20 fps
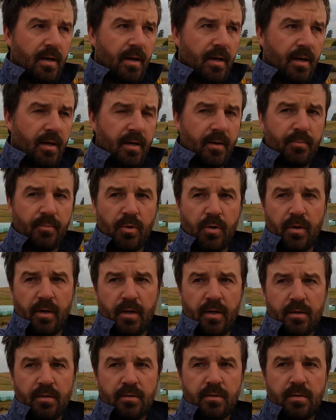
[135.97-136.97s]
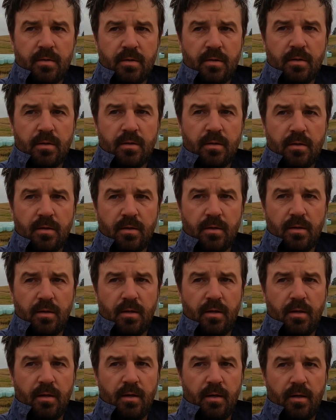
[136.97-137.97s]
a product,
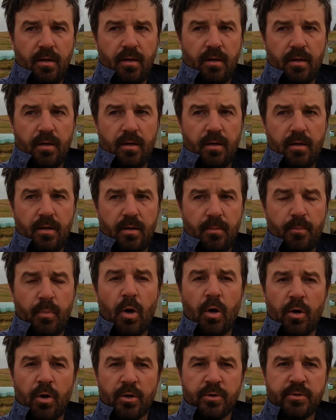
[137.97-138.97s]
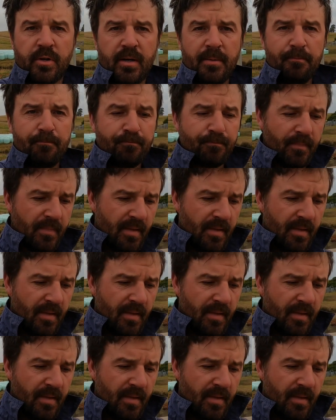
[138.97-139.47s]
pot nitrate.